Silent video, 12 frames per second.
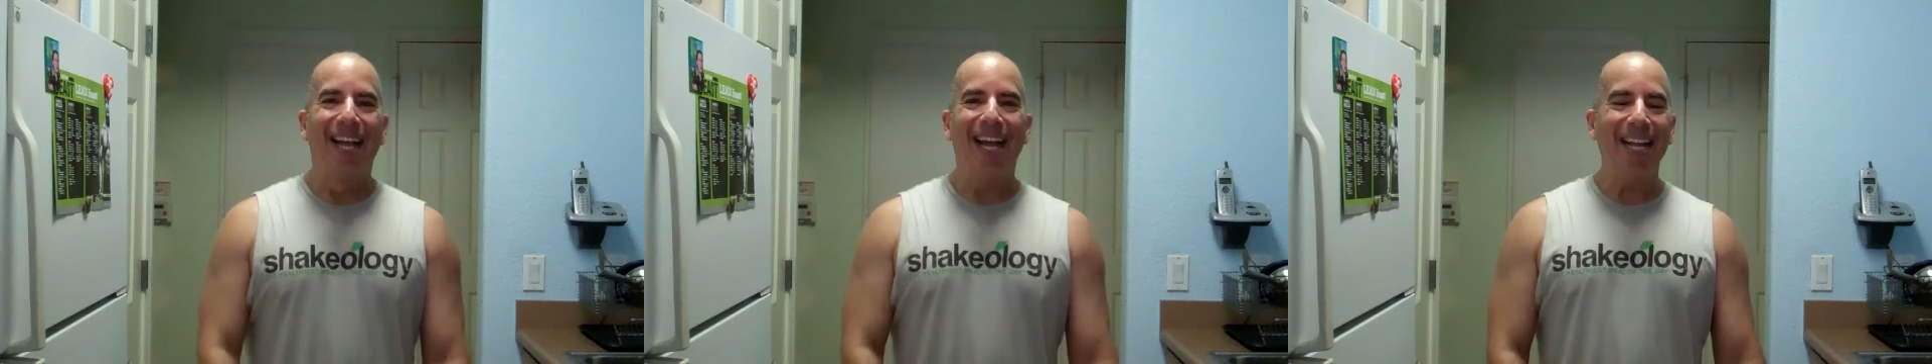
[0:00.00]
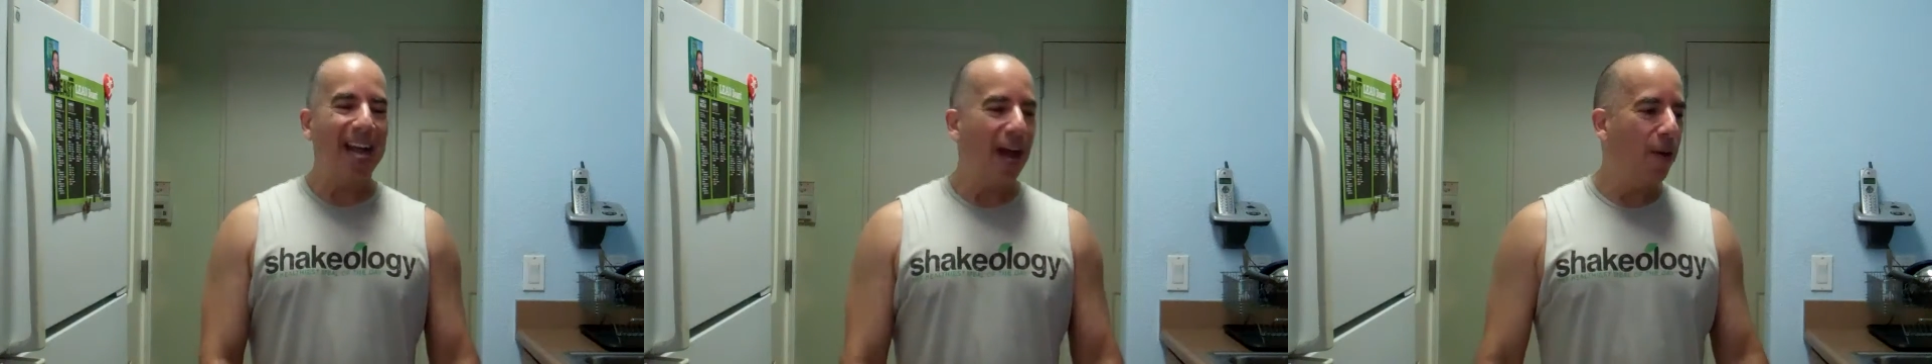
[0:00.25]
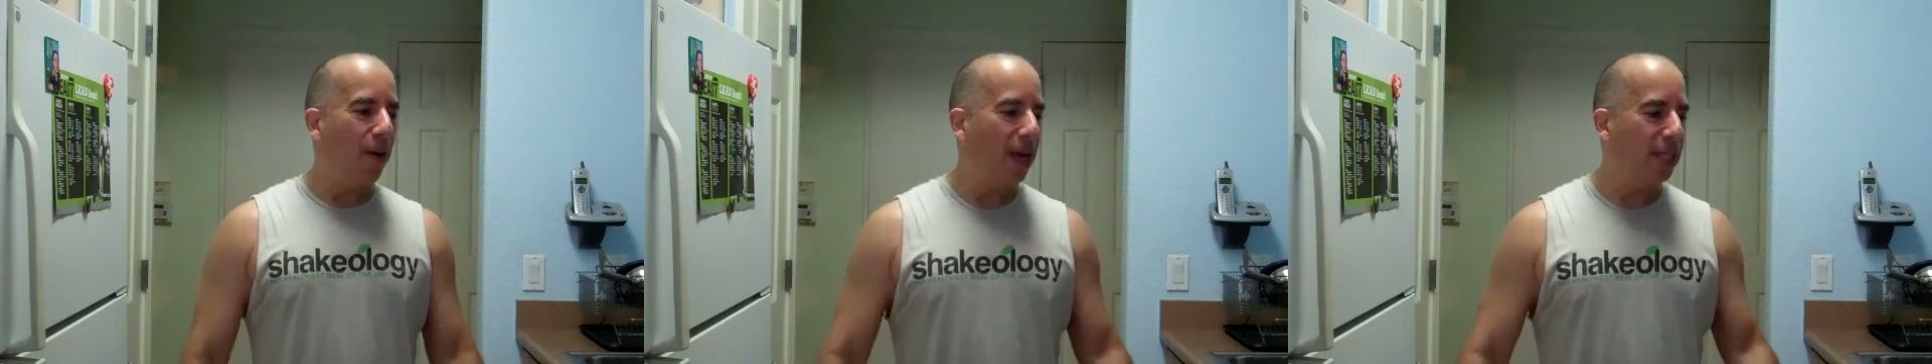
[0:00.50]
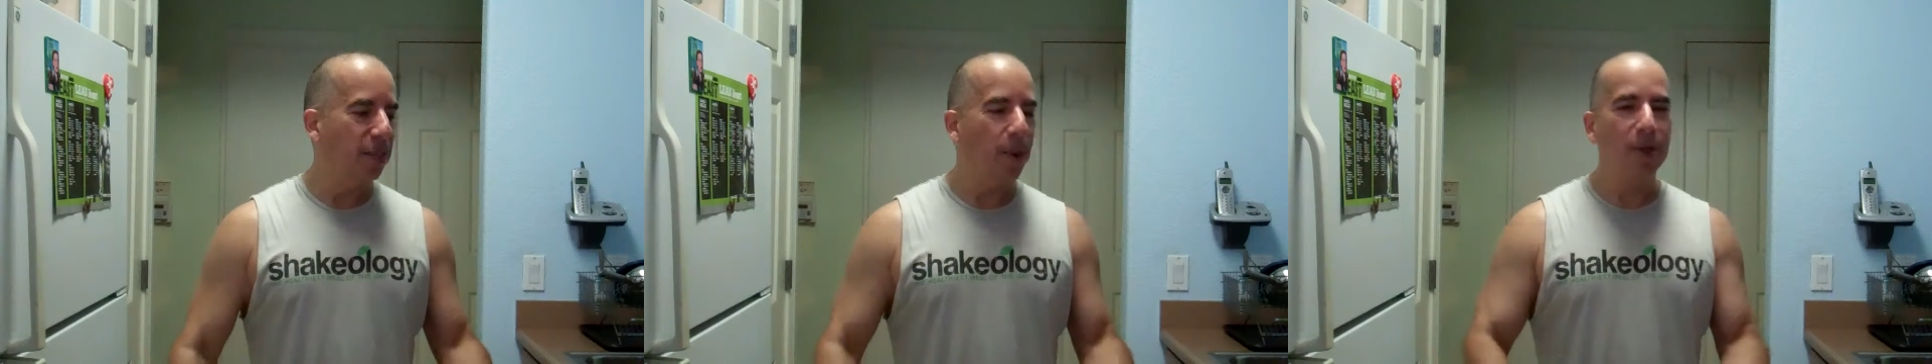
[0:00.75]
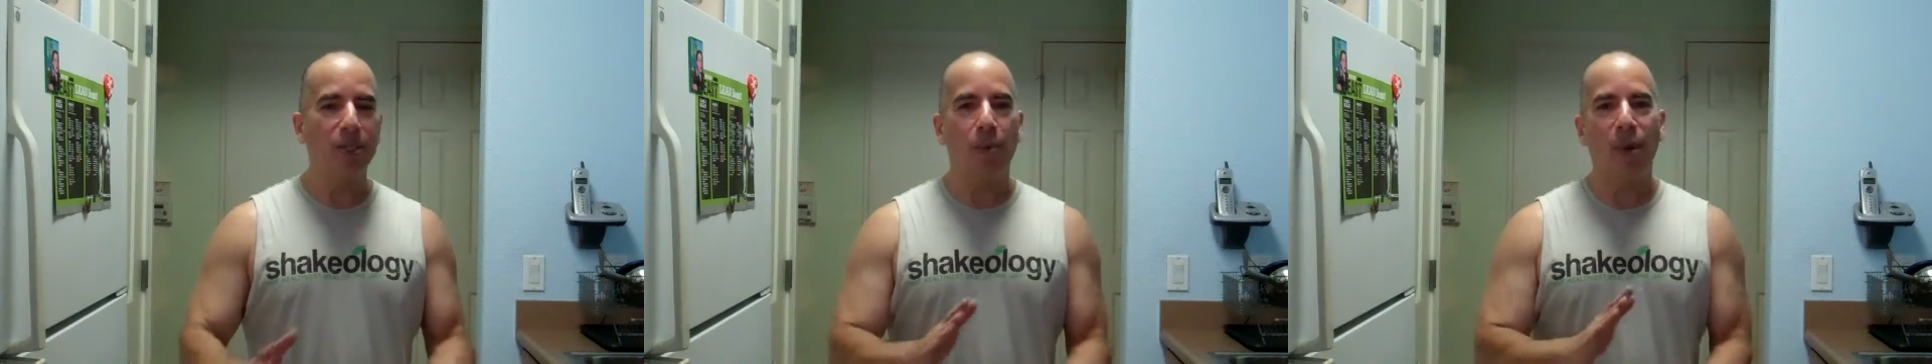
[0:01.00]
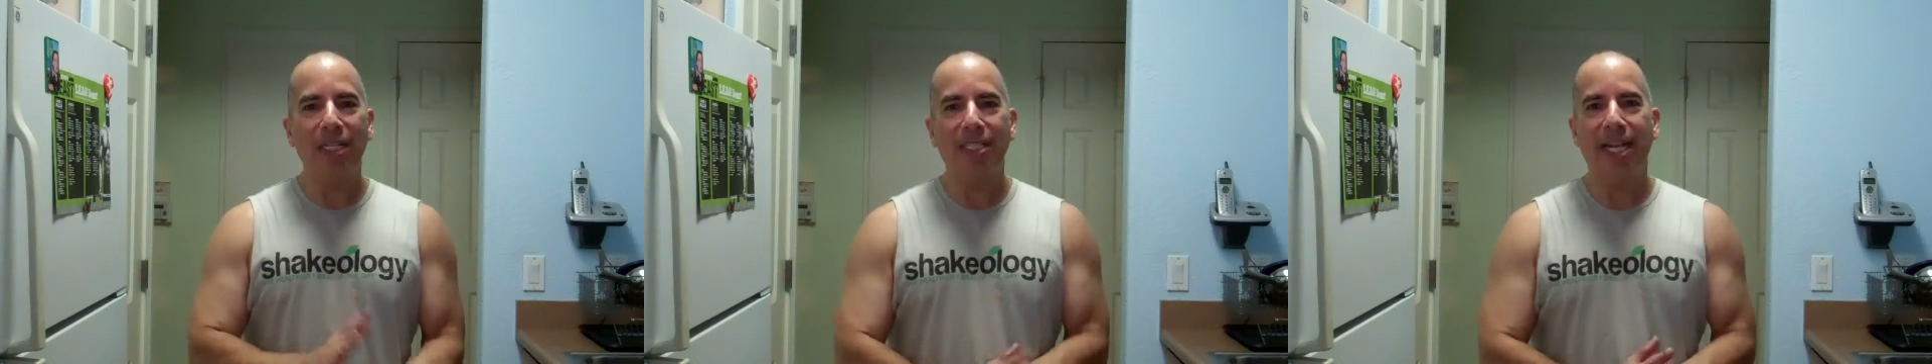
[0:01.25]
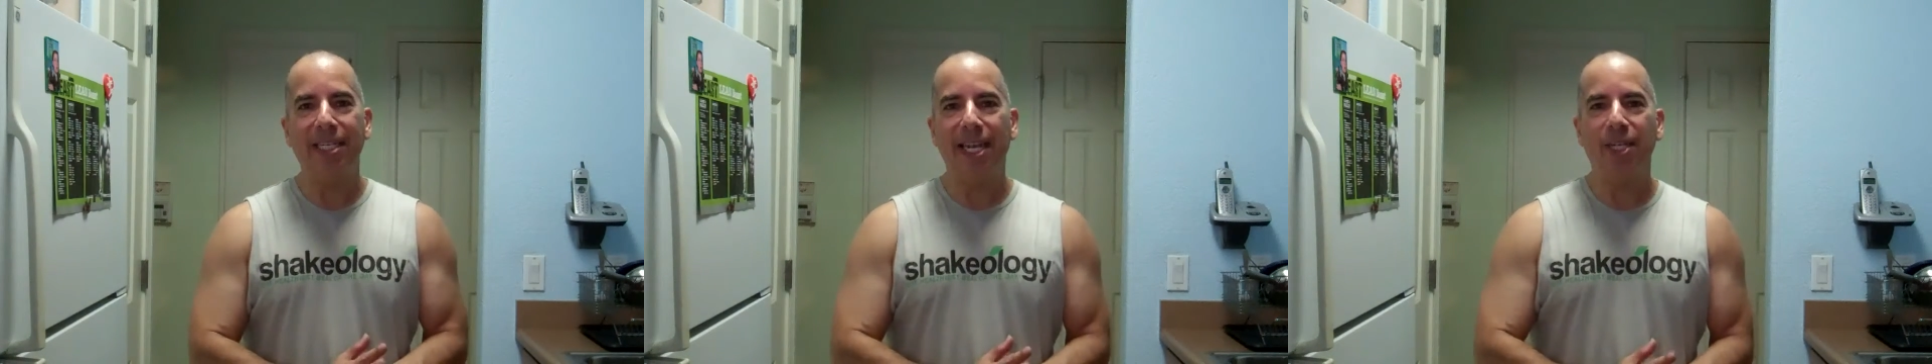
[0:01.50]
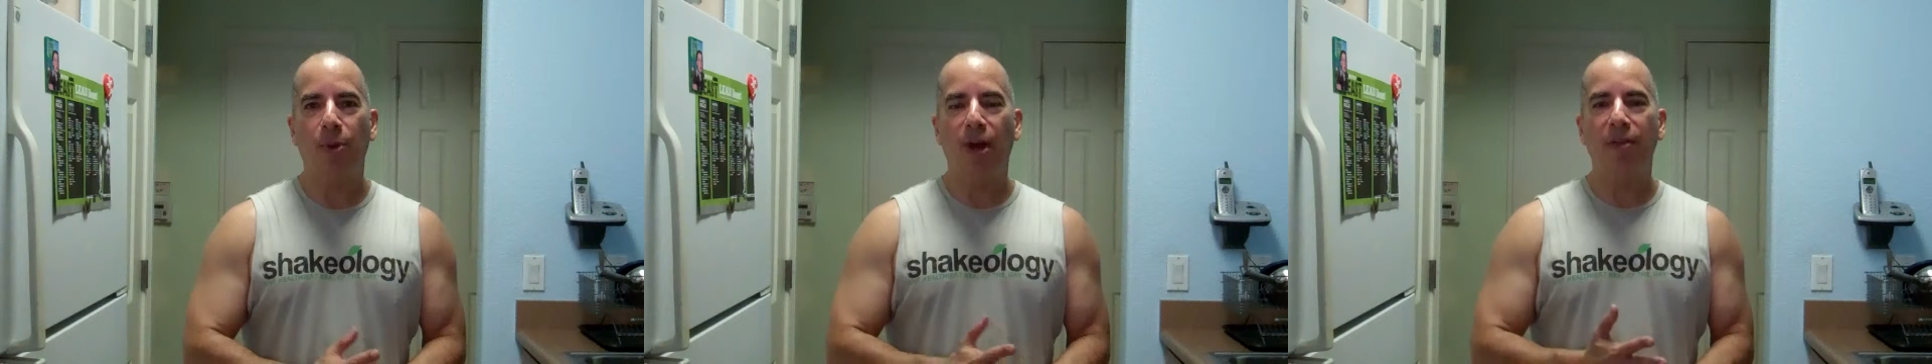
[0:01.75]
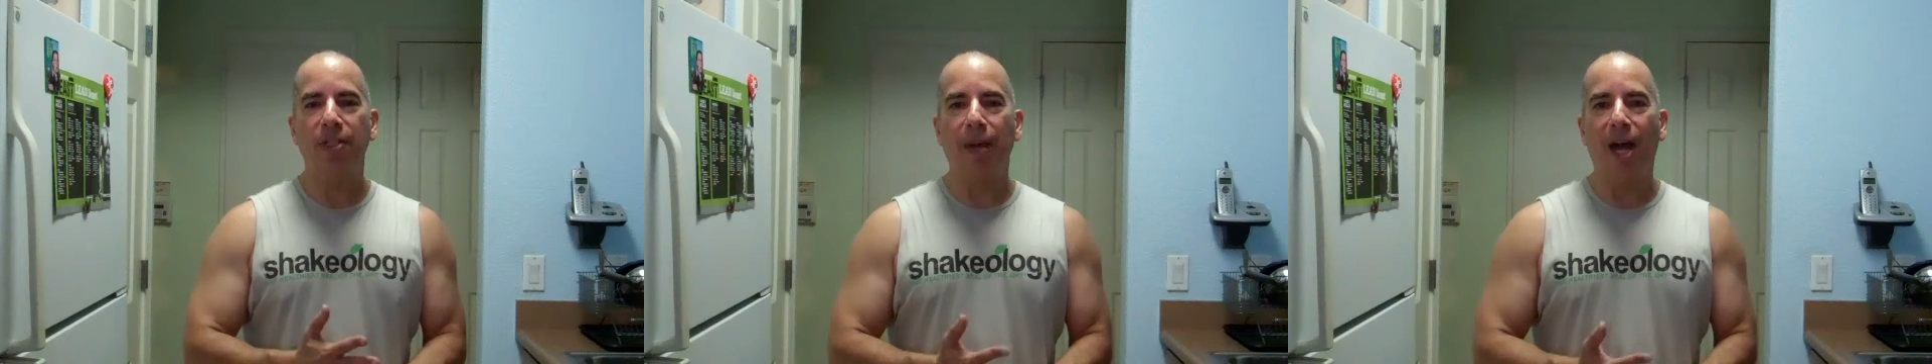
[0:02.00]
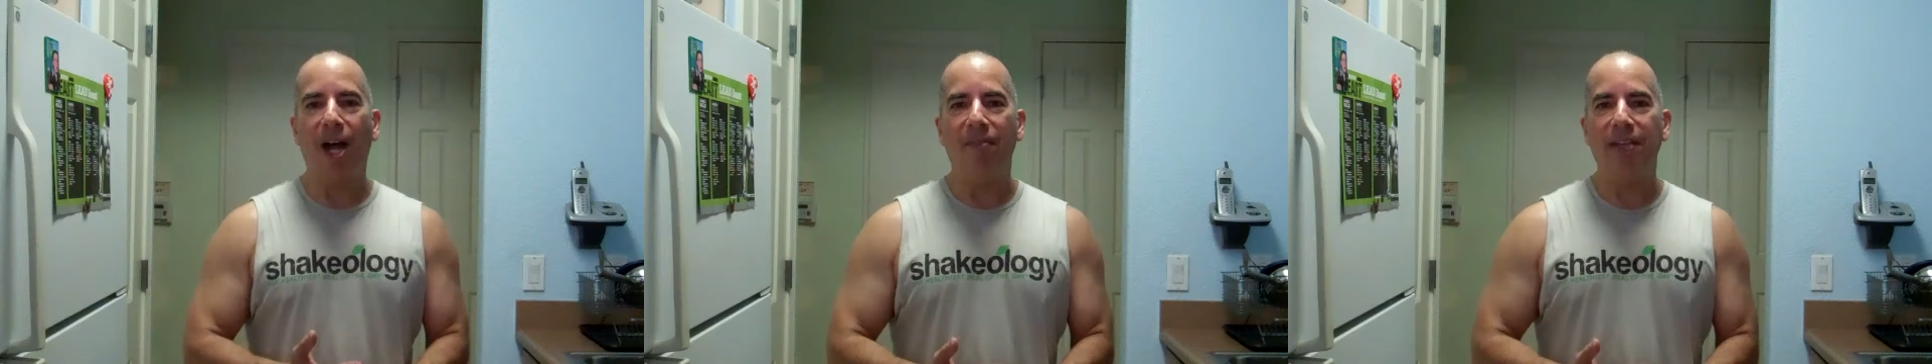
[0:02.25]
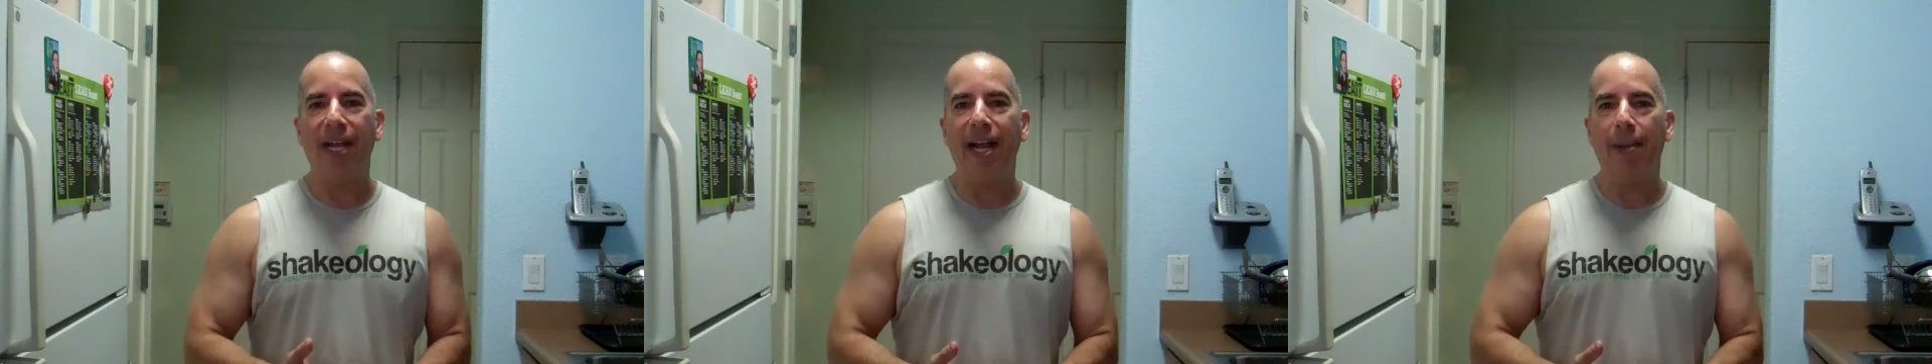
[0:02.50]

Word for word: Anyhow, uh, tomorrow's at rest day. Day 12 is my off day.